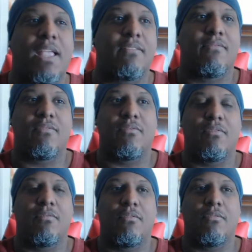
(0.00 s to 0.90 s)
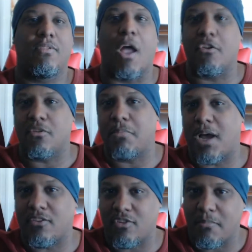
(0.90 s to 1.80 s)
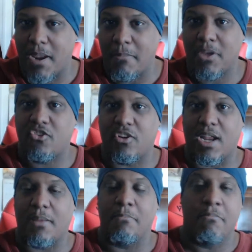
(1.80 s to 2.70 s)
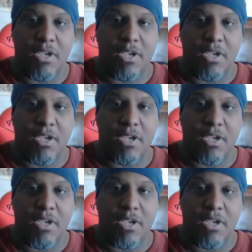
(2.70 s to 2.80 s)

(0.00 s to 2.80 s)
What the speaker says: that was the boss of the main mission. I